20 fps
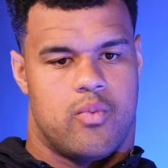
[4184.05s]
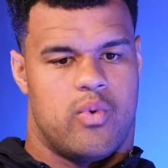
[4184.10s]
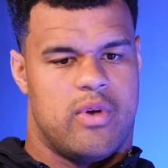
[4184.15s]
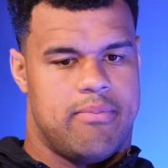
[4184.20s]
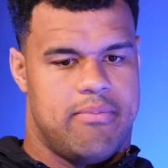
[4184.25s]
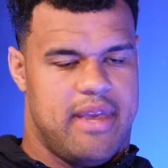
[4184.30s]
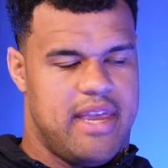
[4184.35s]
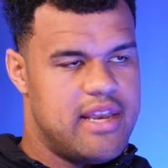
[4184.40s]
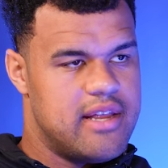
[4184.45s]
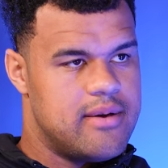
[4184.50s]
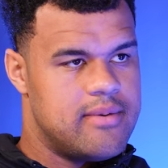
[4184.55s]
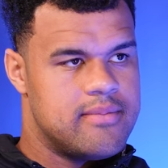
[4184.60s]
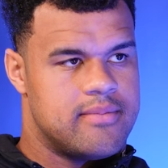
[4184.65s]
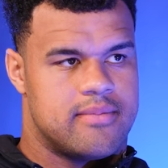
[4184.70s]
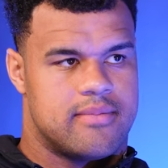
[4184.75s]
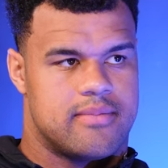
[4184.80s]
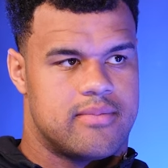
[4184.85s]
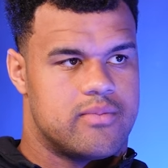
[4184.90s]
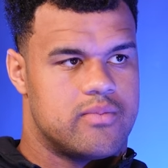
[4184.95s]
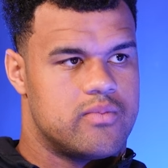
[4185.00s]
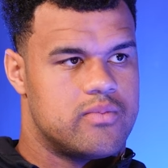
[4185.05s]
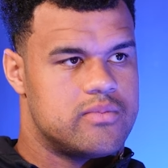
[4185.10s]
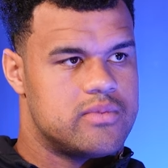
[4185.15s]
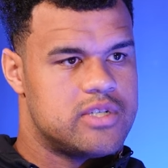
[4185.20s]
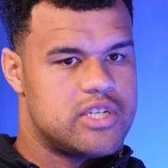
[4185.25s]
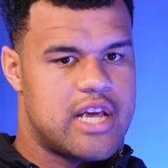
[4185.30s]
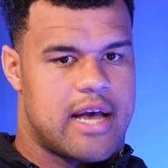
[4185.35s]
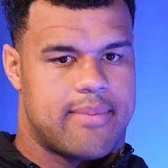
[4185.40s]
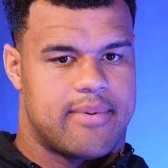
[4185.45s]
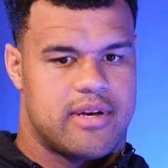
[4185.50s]
we meet him,
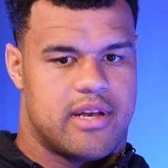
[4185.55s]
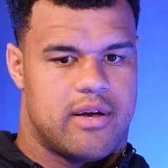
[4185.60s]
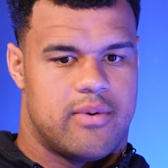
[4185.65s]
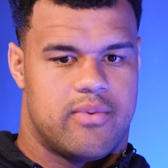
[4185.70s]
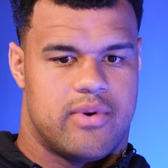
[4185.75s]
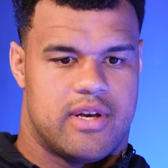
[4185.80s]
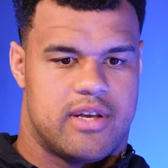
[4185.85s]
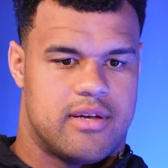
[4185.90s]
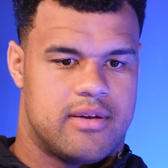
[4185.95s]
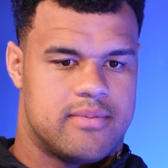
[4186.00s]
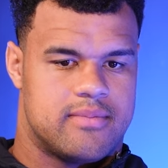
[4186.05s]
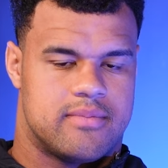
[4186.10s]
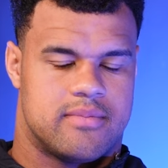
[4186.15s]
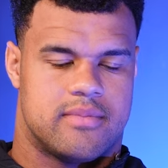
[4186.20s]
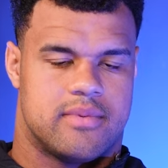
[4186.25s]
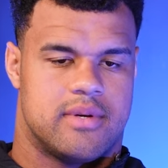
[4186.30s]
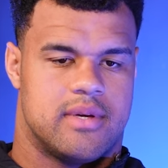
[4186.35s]
chopping up with him.